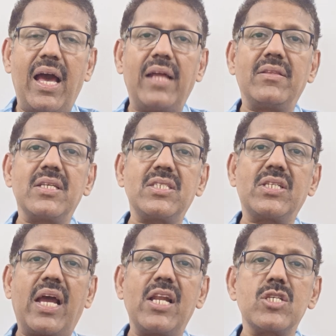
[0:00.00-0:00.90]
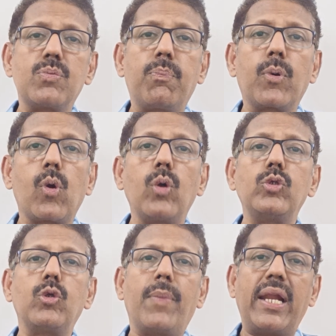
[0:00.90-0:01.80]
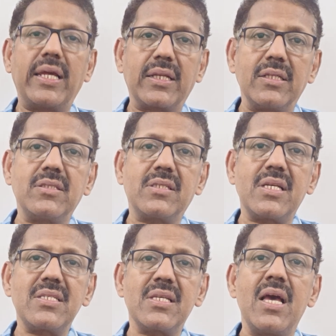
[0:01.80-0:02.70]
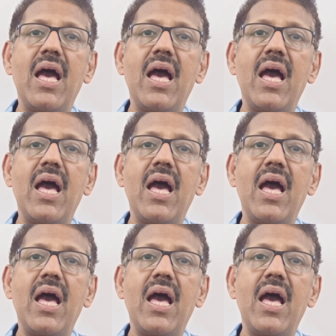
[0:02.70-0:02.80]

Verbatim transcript: and this child is prone to malignancies